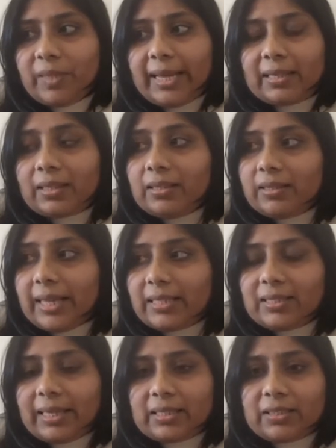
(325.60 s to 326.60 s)
think
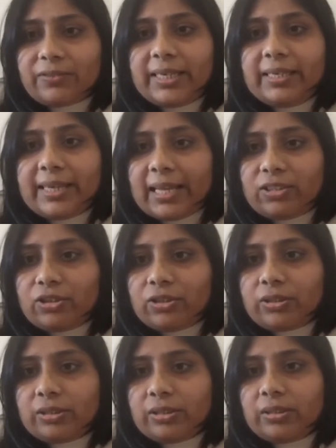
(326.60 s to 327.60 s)
that that's a very
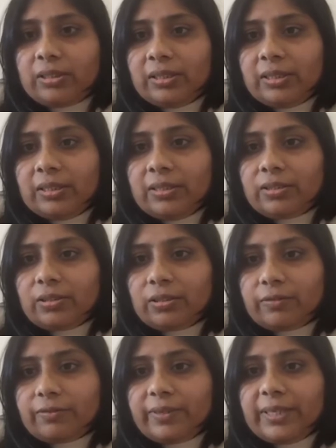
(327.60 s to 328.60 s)
natural sort
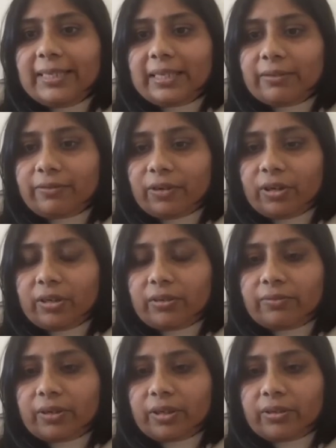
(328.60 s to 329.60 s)
of feeling
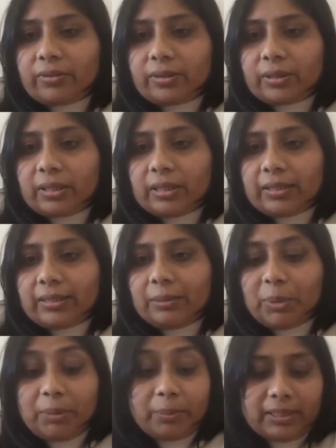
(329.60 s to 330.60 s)
for the
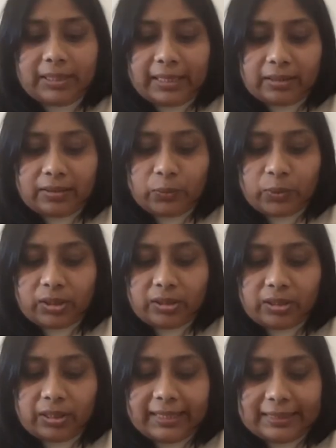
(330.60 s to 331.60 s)
people that were
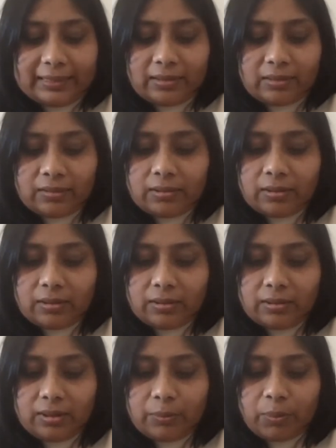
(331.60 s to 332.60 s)
in
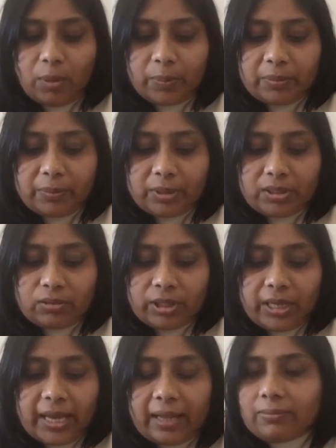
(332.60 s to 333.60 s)
the pop-up. So
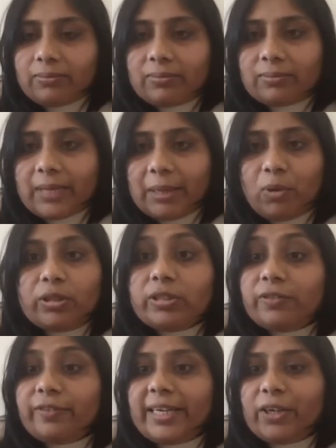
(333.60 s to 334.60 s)
yeah, I'm also
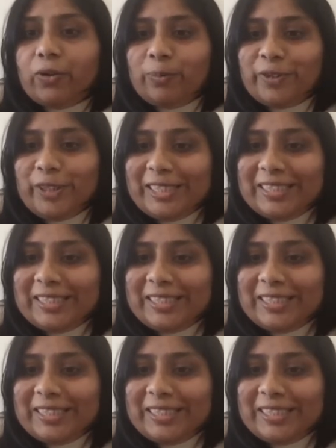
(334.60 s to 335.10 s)
very hopeful.